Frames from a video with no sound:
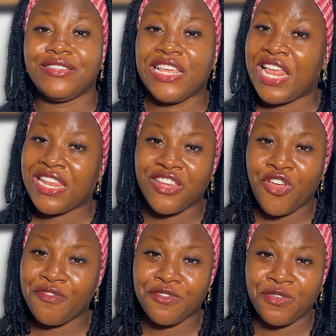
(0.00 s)
Then I did
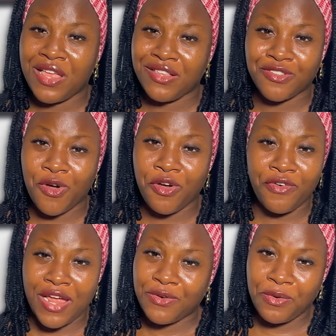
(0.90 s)
not even know that it's called
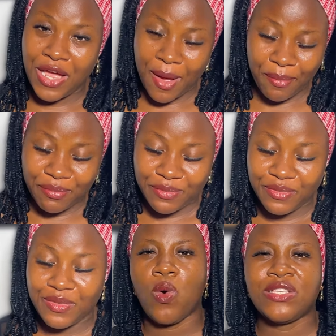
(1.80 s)
cradle cap.
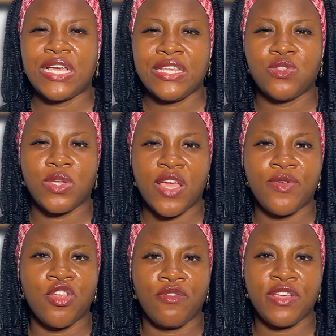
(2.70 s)
What I did to get
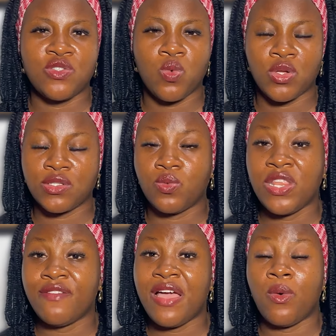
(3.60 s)
rid of it was,
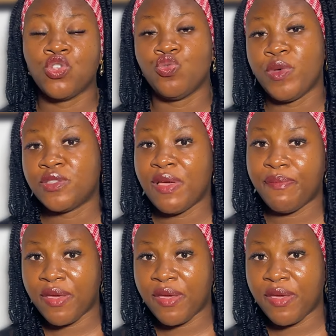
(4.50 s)
whenever I want to bathe my